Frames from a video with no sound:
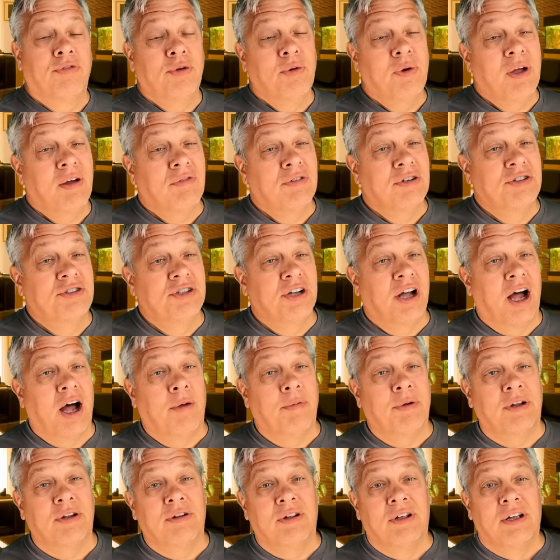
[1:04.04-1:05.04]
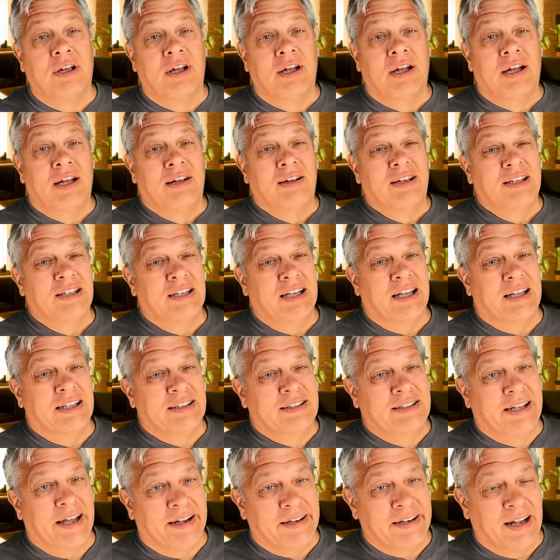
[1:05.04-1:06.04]
or if you have a job
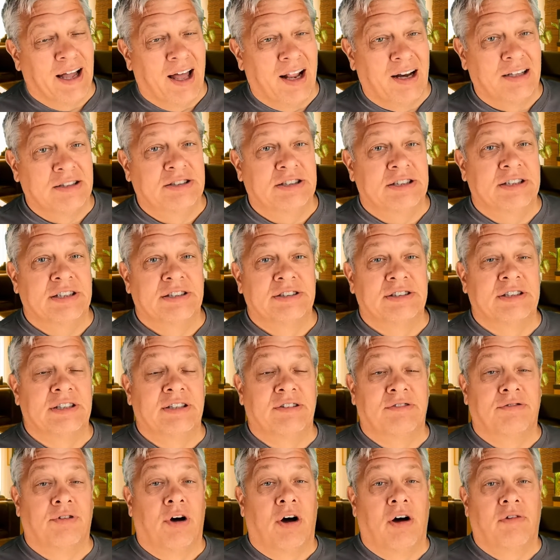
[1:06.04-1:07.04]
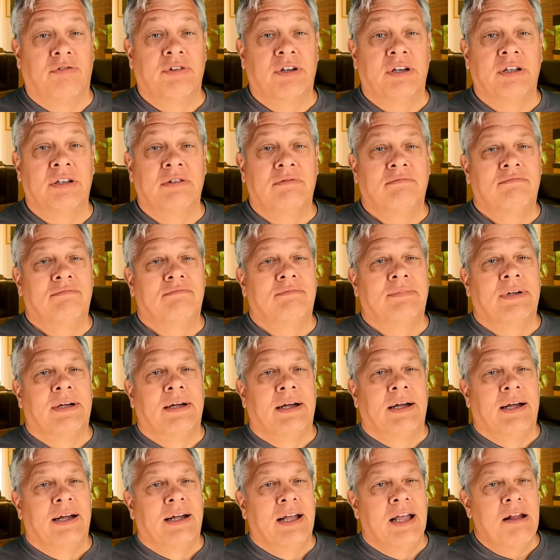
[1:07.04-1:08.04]
that technology isn't involved in,
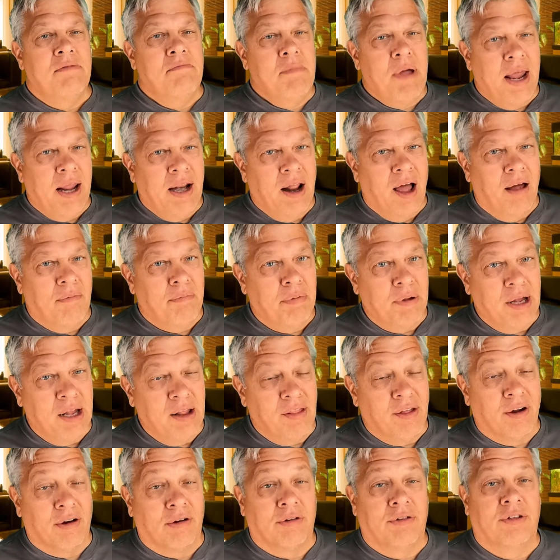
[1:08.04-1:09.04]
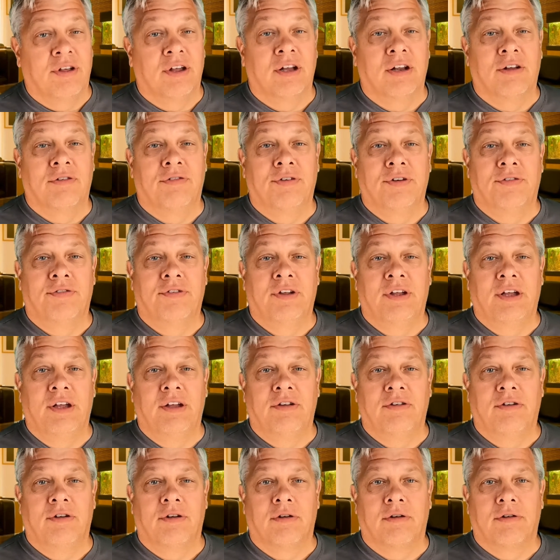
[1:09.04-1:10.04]
it may not be there in 10 to
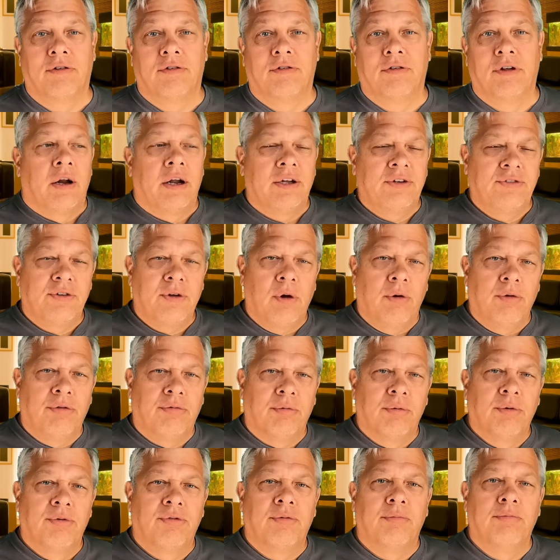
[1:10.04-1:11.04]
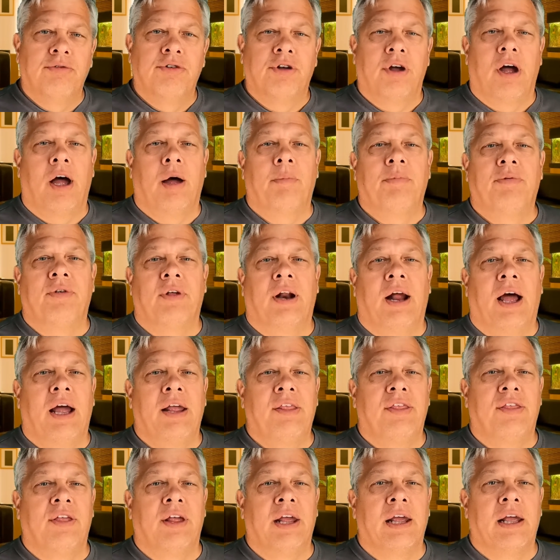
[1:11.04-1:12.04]
15 years. Let's go through some jobs that
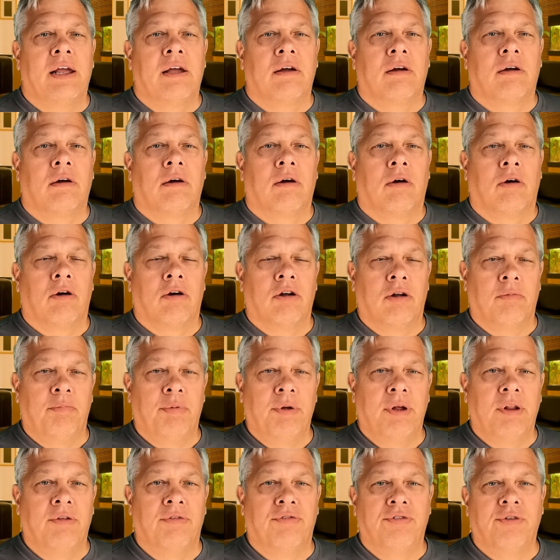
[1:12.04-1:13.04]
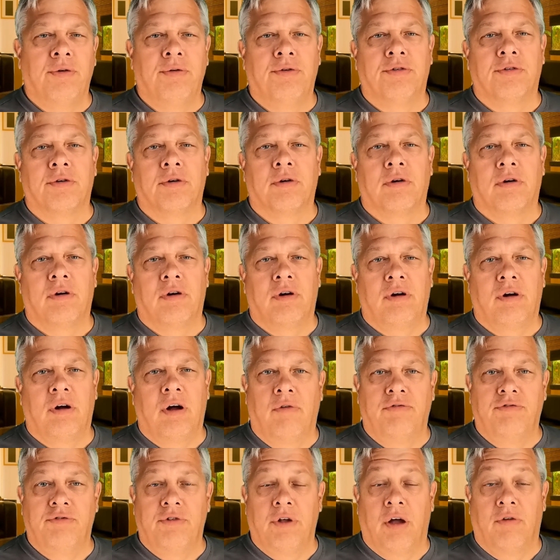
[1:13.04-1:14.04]
I think are going to be the future
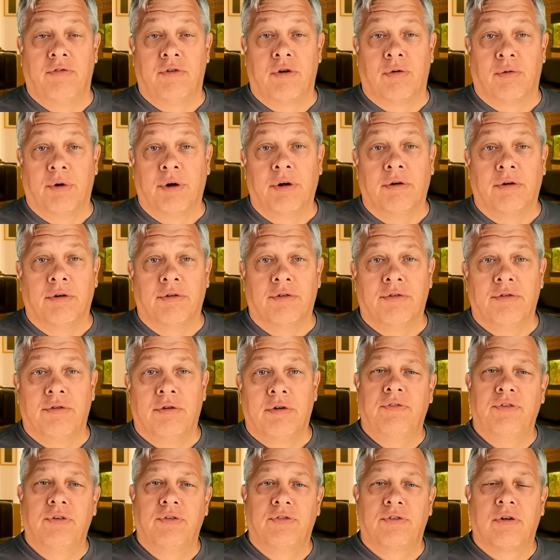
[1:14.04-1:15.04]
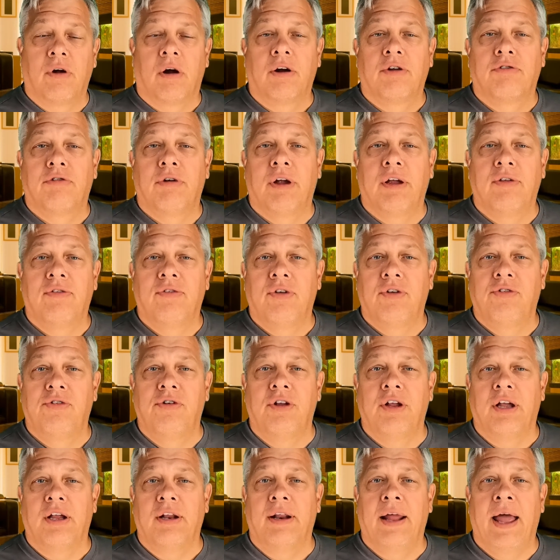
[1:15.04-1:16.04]
of careers. If you start
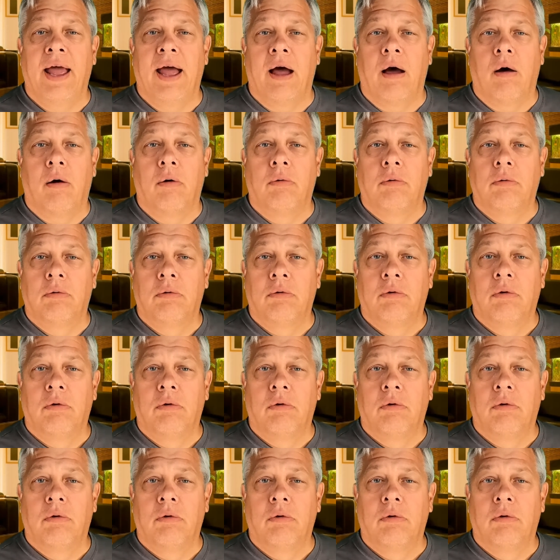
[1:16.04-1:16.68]
transitioning now,